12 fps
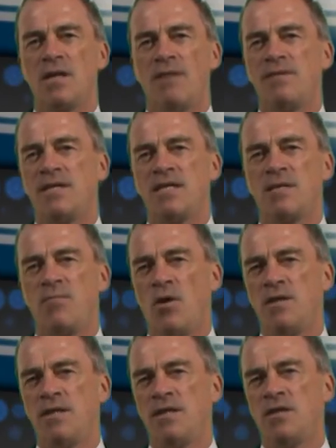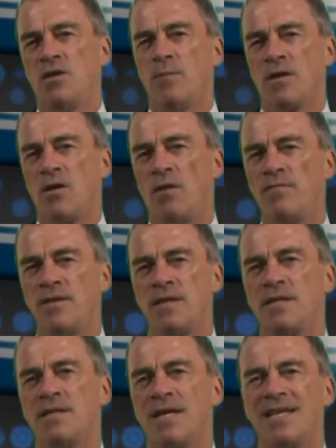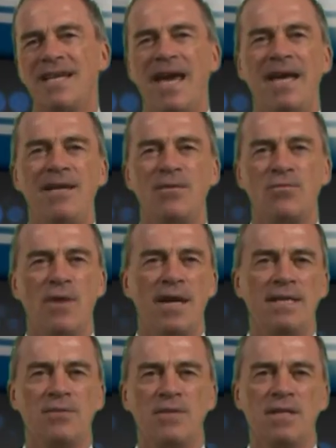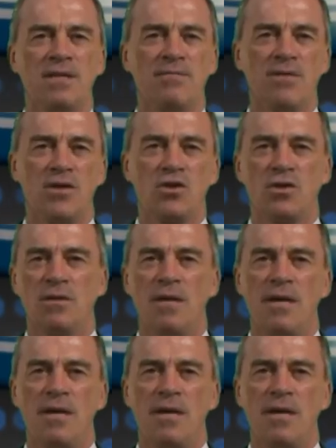after disappointing consumer confidence again raised risk aversion.